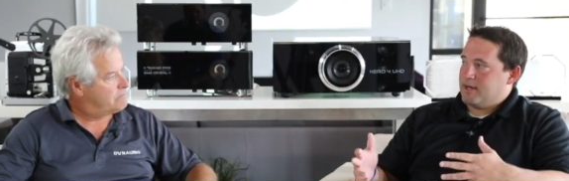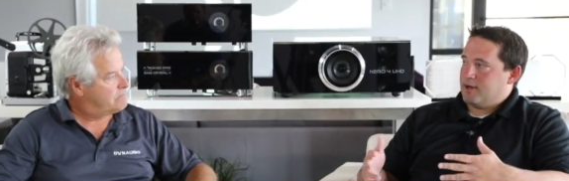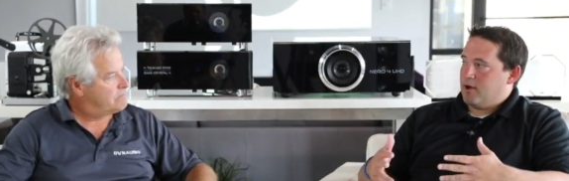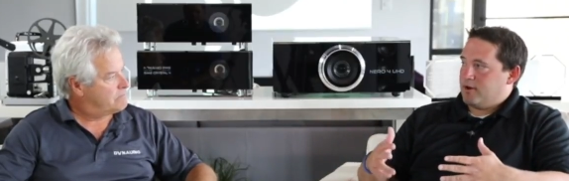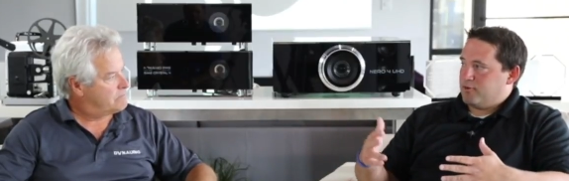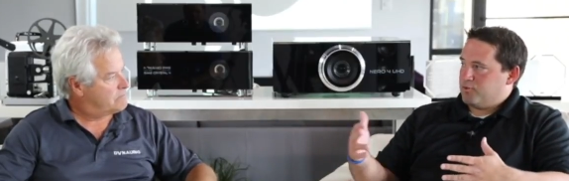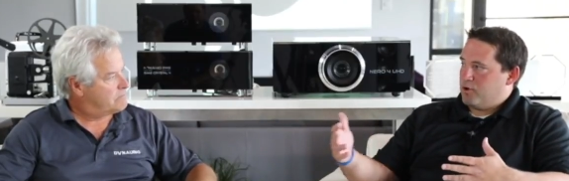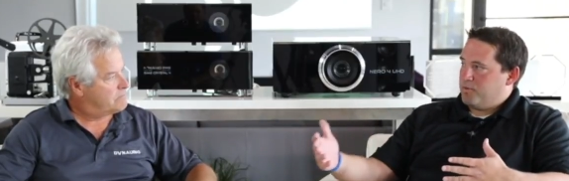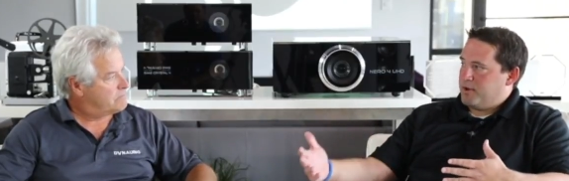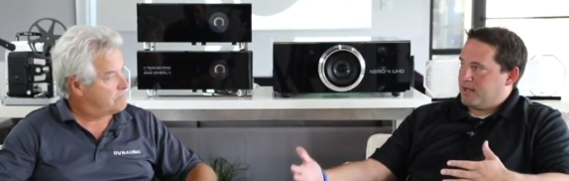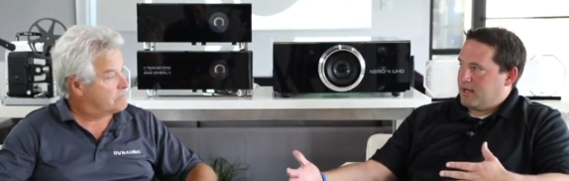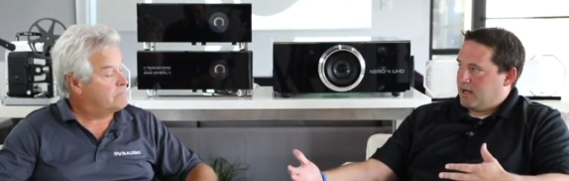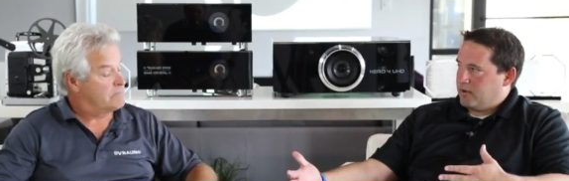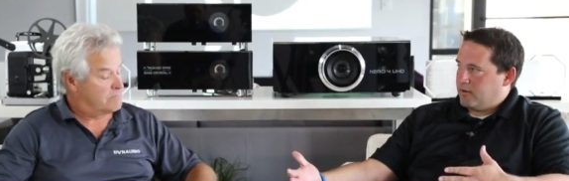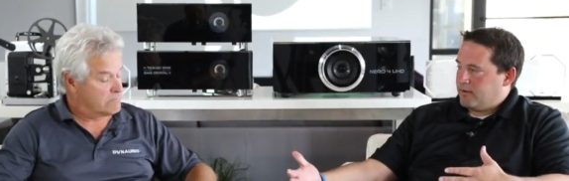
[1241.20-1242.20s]
Speaker 1: and on to 12-bit
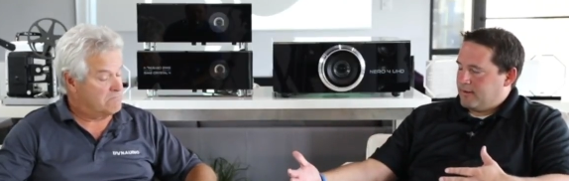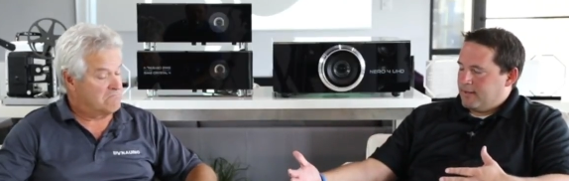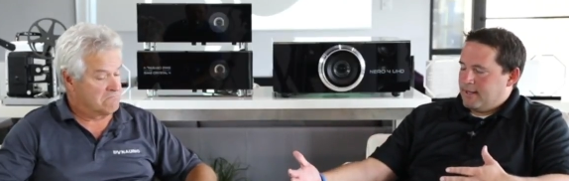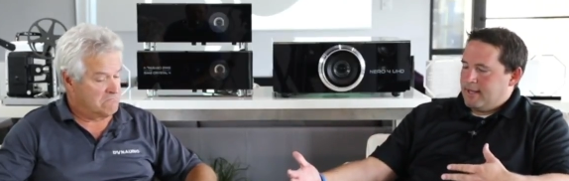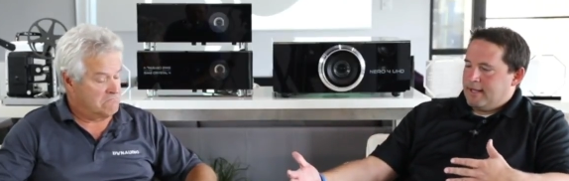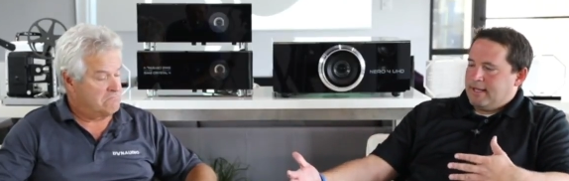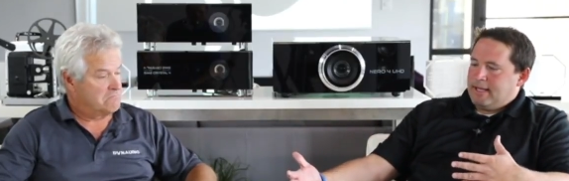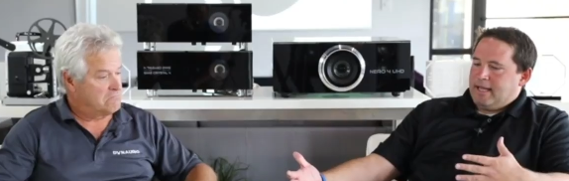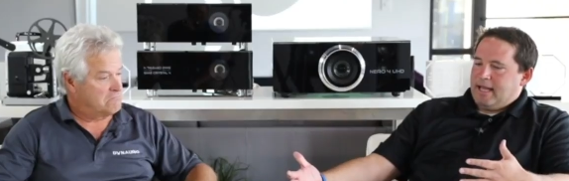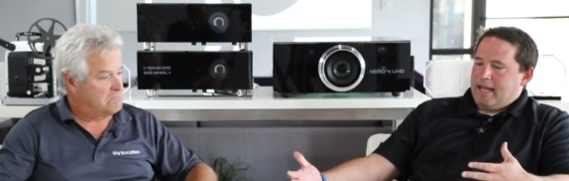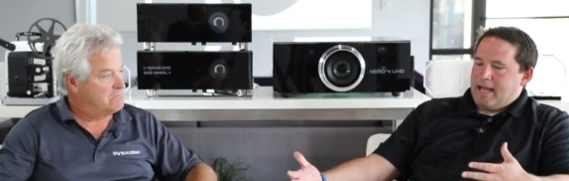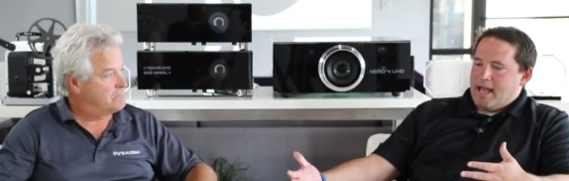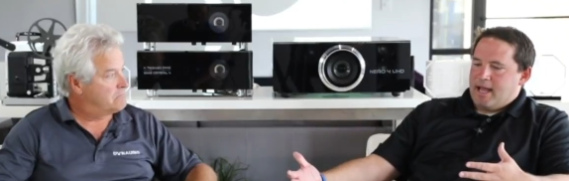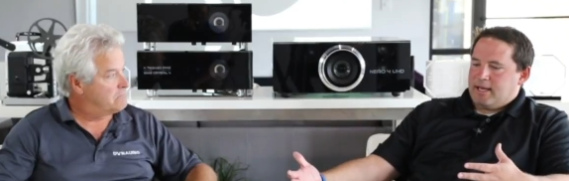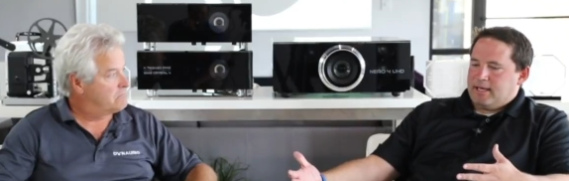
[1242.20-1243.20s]
color. Mm -hmm.
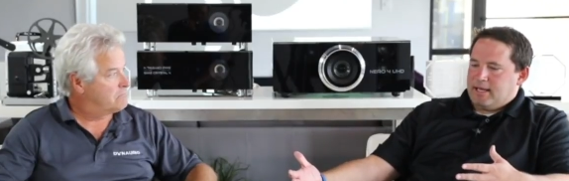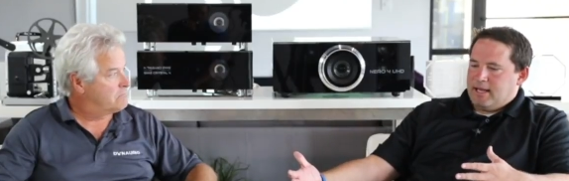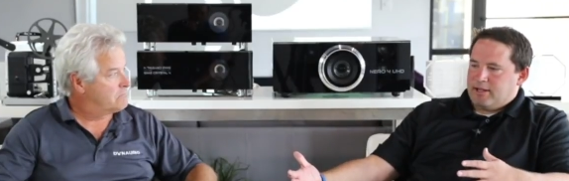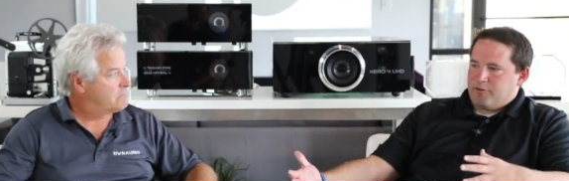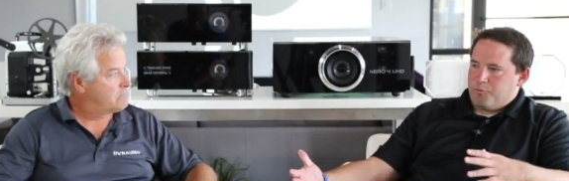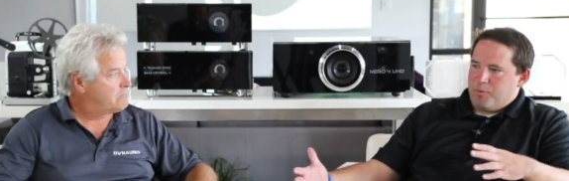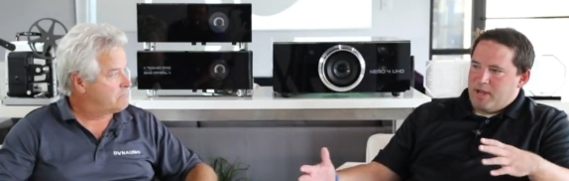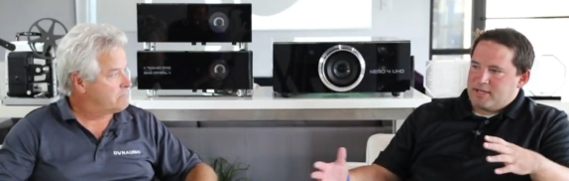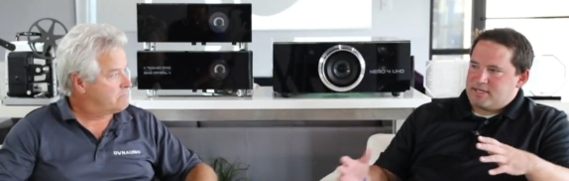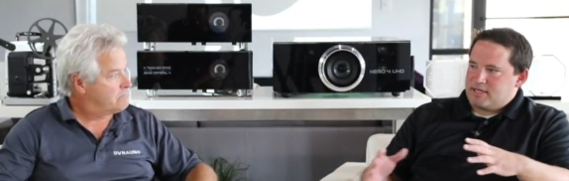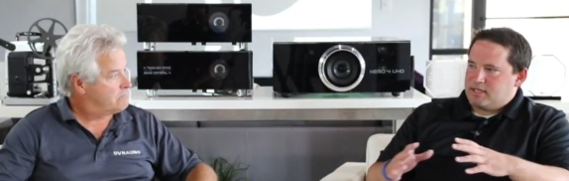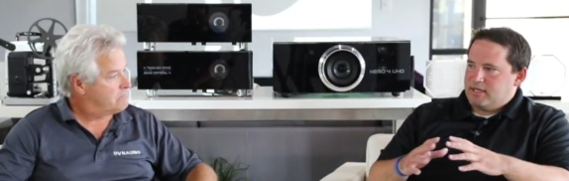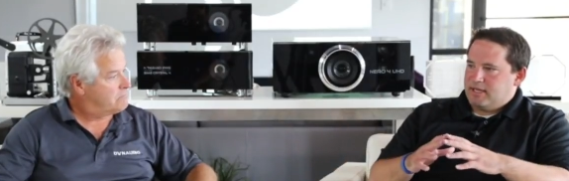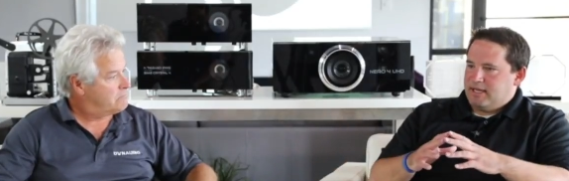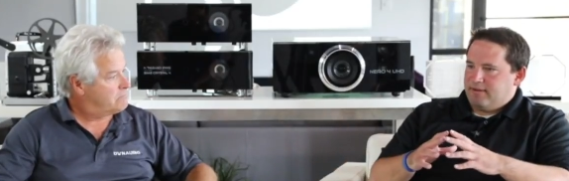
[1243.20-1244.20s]
And it's
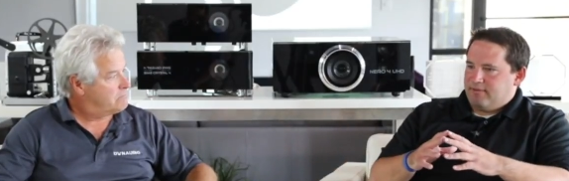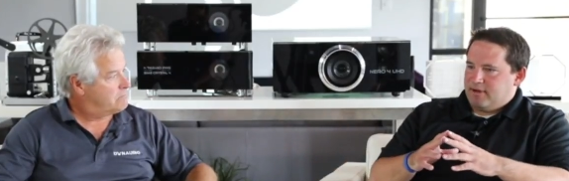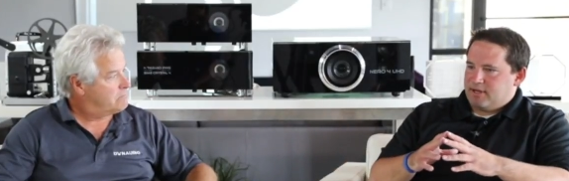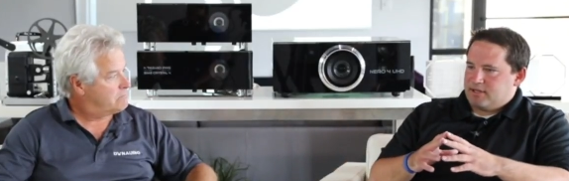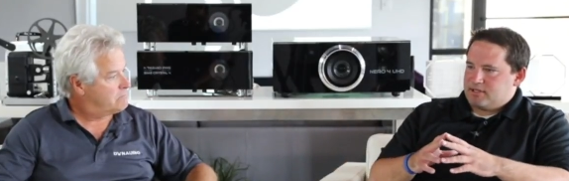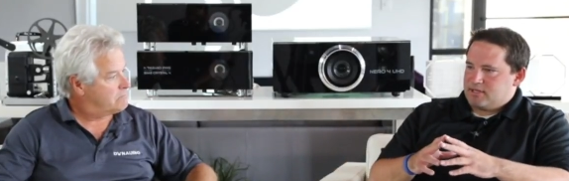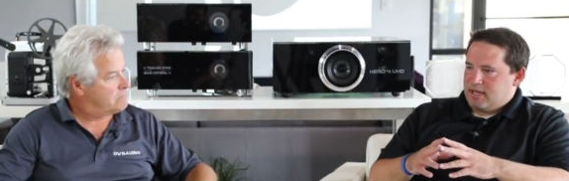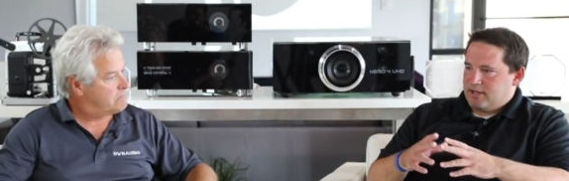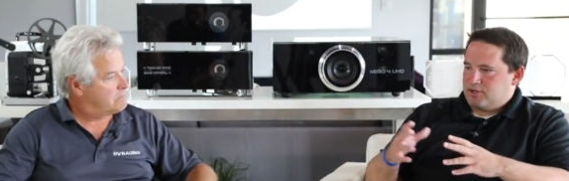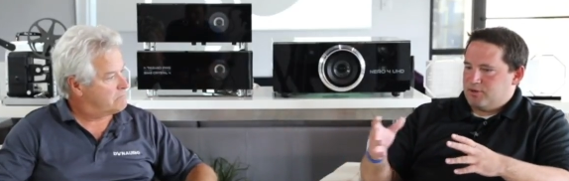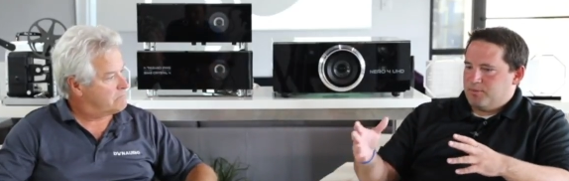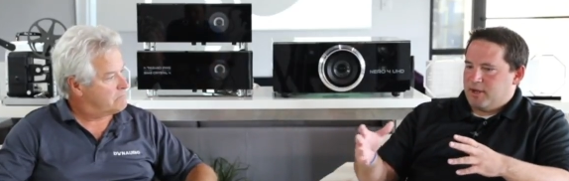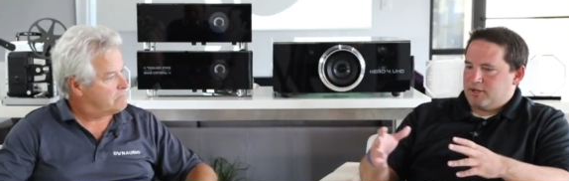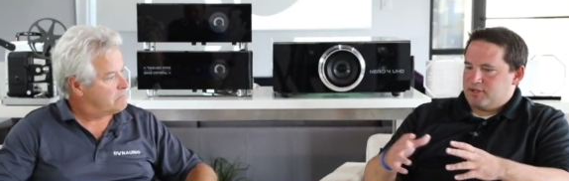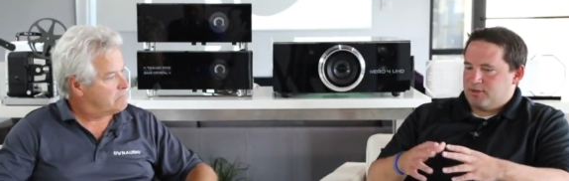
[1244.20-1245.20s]
basically giving us, as you
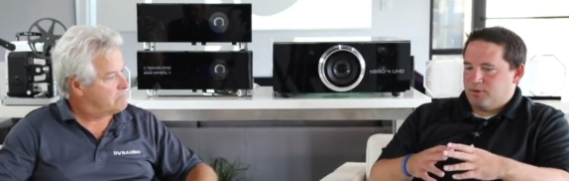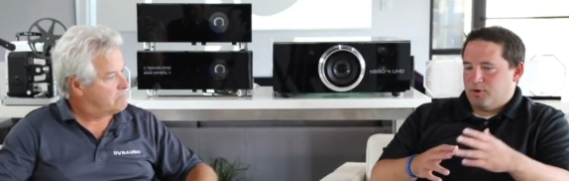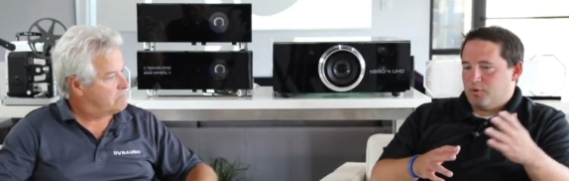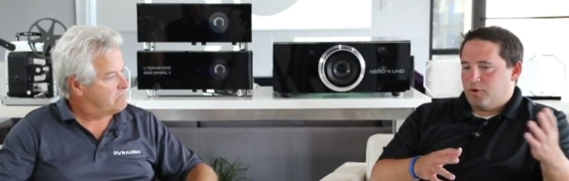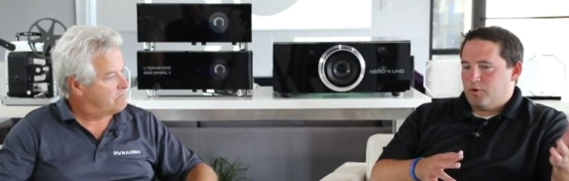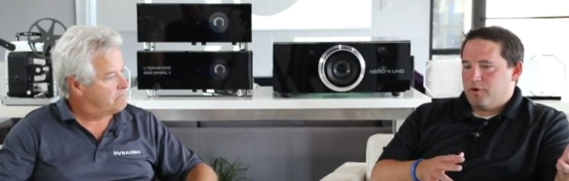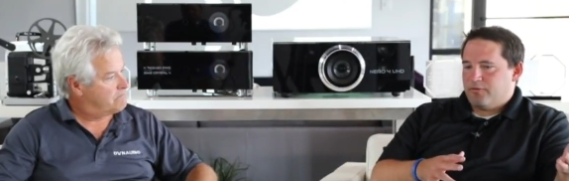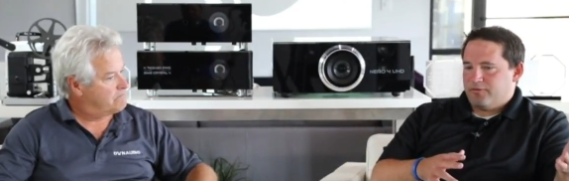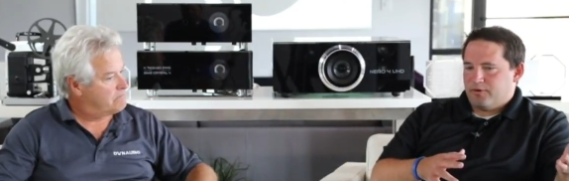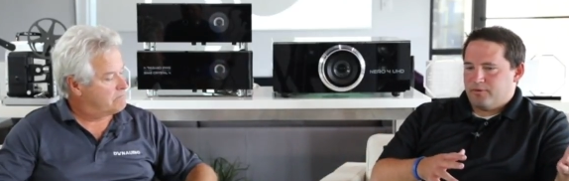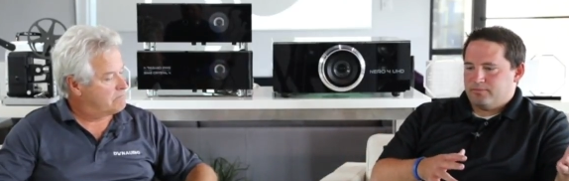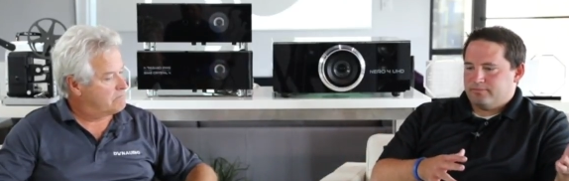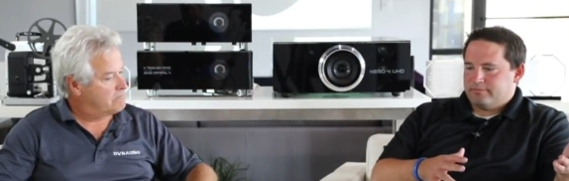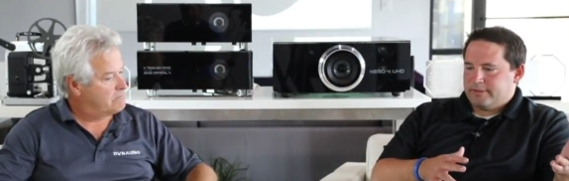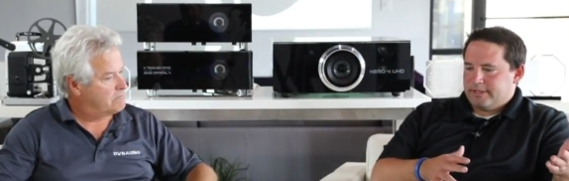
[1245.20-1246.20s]
mentioned, you know, we're going
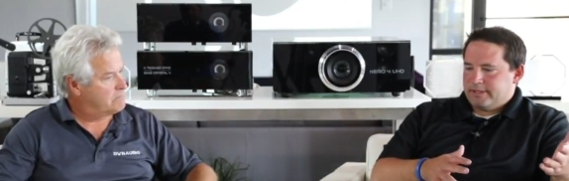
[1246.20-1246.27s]
from,